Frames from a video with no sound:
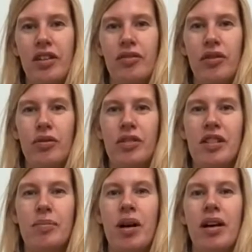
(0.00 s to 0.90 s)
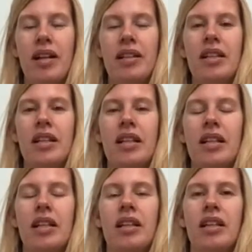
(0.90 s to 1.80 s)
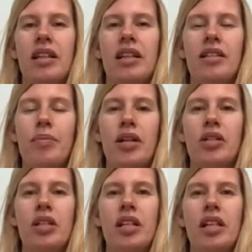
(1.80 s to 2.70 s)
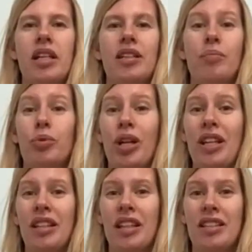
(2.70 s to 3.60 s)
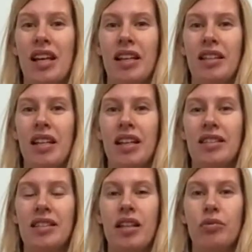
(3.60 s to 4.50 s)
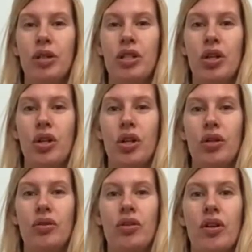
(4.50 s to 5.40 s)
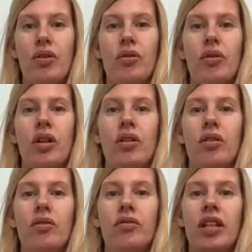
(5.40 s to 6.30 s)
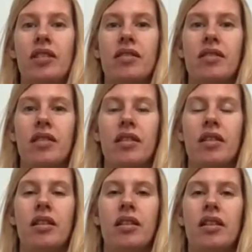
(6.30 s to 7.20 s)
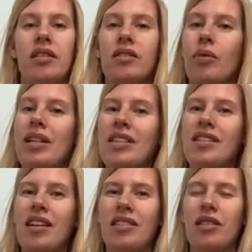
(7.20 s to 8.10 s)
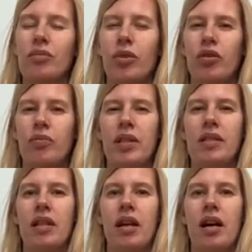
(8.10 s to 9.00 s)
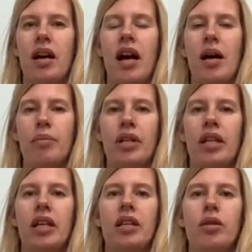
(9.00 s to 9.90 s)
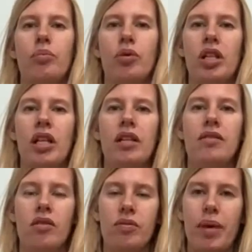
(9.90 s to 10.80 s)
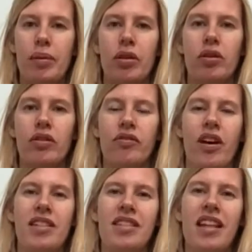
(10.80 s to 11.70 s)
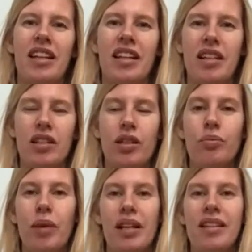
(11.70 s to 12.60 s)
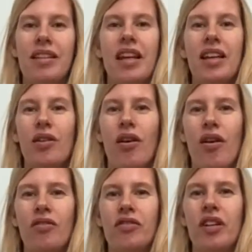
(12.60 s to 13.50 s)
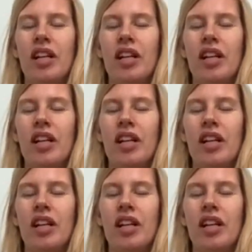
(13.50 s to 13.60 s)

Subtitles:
a fused spine, especially the breathing techniques that we do. So a lot of this is quite subtle movements that are happening in the body. So it's maybe not the first thing that you might think of,